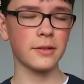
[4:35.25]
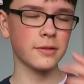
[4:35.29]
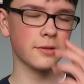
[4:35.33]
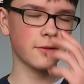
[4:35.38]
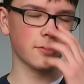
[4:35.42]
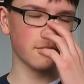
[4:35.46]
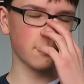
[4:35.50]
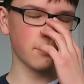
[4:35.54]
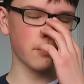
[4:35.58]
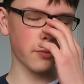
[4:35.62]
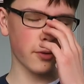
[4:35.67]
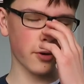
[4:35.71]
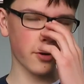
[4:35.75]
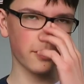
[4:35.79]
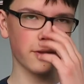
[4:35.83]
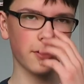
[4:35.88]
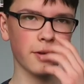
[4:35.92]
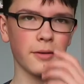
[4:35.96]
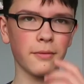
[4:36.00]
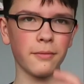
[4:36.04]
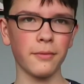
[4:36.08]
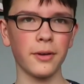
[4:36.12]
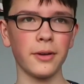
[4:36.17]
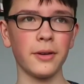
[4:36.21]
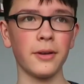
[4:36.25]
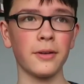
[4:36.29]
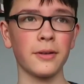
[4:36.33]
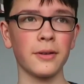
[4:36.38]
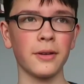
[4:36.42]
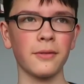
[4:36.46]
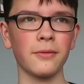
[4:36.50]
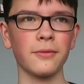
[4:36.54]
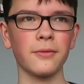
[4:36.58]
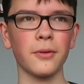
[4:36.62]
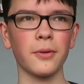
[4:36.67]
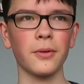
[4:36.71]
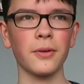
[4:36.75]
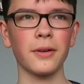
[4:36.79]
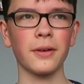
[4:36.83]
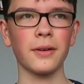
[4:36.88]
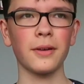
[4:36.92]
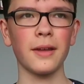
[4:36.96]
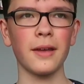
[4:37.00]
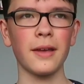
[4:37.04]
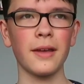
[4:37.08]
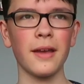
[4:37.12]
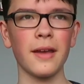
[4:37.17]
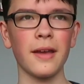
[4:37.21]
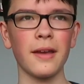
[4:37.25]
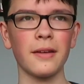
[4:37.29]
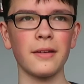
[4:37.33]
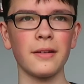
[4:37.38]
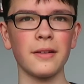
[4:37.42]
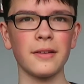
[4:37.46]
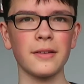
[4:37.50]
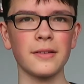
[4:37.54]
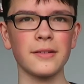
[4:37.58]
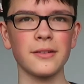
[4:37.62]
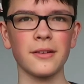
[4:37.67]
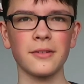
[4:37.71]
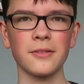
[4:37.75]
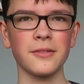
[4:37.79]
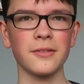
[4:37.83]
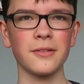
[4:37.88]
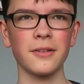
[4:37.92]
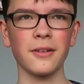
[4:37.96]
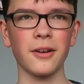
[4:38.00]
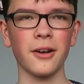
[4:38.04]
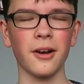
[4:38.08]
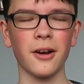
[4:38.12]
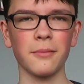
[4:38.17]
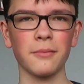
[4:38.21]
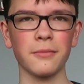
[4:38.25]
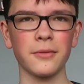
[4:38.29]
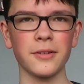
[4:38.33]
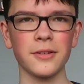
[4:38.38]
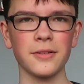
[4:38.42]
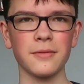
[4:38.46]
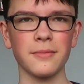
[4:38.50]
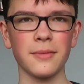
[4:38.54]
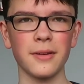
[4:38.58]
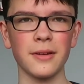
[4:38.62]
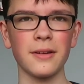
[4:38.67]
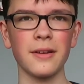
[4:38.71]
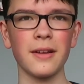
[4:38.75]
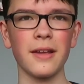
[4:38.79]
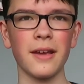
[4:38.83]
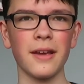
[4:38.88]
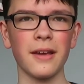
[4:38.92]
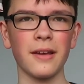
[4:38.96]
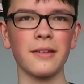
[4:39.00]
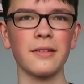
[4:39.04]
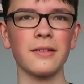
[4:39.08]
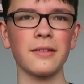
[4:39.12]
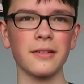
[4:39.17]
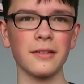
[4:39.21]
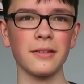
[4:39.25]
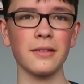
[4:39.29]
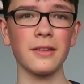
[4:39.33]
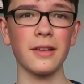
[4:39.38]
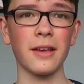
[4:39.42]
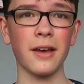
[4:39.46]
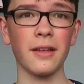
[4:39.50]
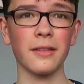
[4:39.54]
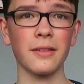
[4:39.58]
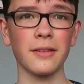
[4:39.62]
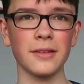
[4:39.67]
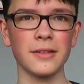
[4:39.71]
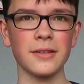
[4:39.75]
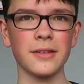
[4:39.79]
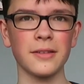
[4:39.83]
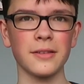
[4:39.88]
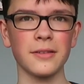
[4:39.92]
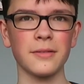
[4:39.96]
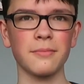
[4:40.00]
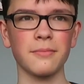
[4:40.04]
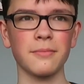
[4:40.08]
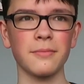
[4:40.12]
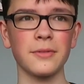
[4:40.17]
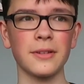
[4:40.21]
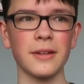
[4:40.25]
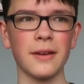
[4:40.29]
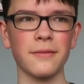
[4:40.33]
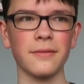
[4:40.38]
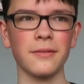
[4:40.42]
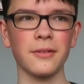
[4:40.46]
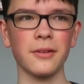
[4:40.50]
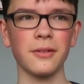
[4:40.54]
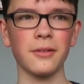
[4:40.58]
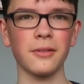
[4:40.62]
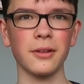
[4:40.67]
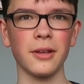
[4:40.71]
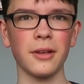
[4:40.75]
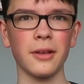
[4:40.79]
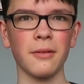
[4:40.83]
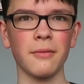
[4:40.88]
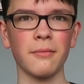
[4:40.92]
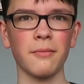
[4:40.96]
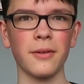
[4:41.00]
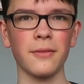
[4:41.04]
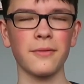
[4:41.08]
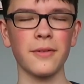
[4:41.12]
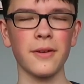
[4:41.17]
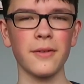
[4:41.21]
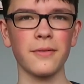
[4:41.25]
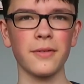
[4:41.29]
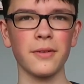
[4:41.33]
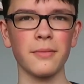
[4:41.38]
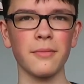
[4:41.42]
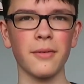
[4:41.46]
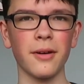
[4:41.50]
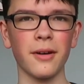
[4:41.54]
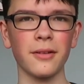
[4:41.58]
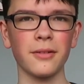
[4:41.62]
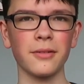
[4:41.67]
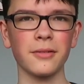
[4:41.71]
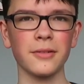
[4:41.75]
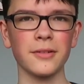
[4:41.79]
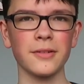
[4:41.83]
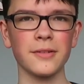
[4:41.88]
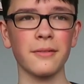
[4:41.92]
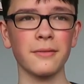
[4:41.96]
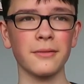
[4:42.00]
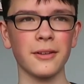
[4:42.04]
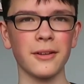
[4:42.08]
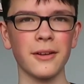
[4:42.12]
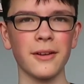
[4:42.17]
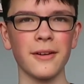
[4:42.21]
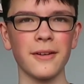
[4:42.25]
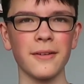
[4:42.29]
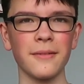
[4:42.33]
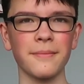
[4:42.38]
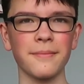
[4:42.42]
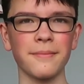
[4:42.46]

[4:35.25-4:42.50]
so worth it when you're done folding it, and it's such an accomplishment, and yeah, this is definitely my favorite model out there.